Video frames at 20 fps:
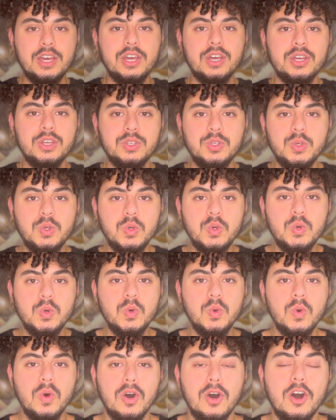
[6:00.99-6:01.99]

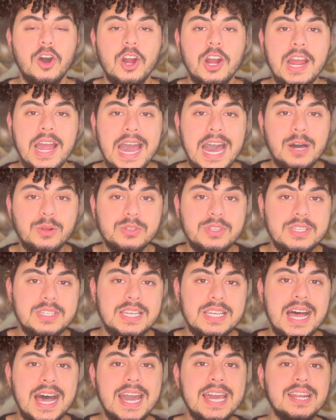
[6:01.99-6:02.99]
you are
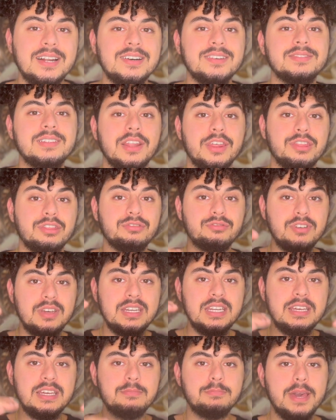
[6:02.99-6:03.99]
outside of the
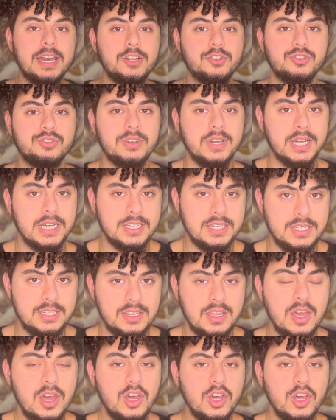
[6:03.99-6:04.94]
3D matrix.